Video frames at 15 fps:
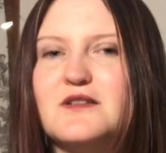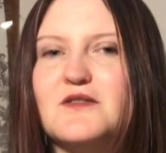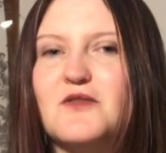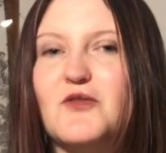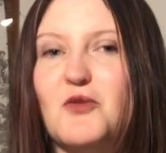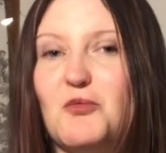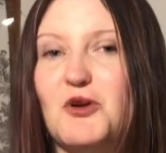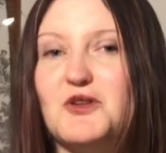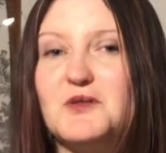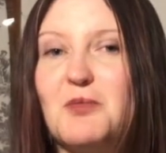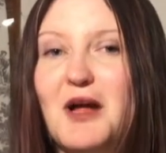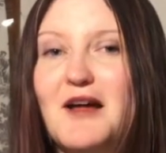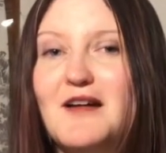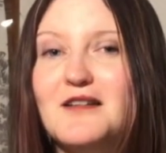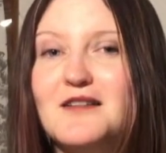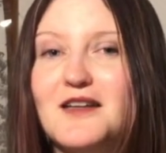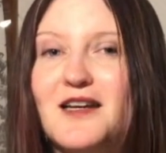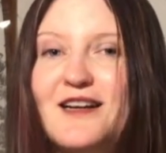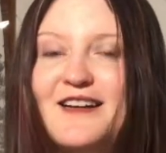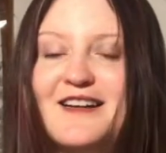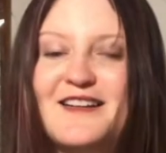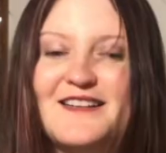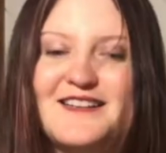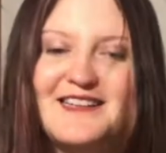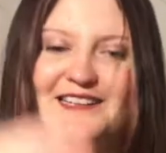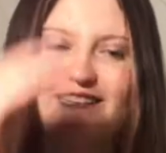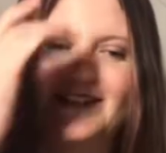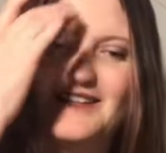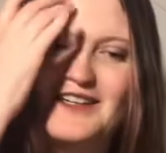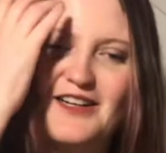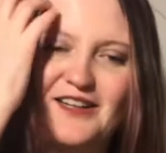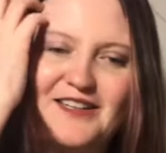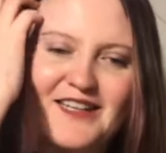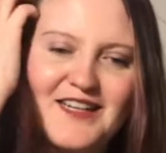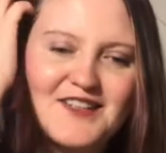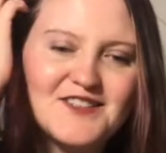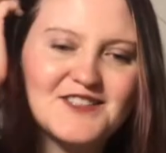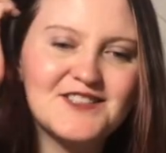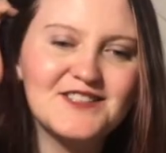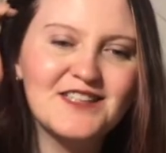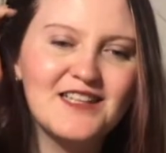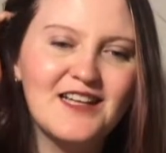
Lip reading: for the most part, I guess.